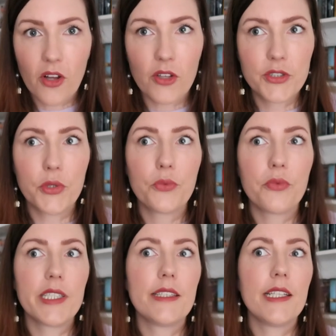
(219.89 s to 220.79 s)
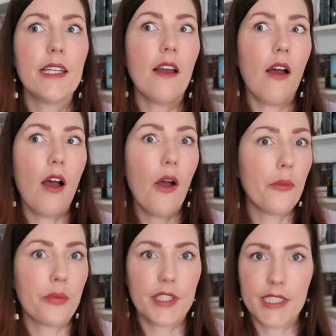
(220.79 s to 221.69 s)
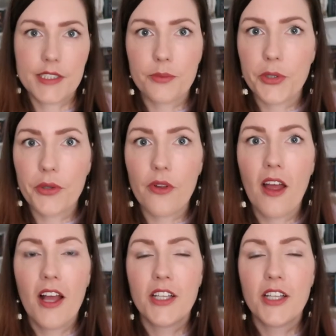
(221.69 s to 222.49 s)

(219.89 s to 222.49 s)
Also really unpredictable,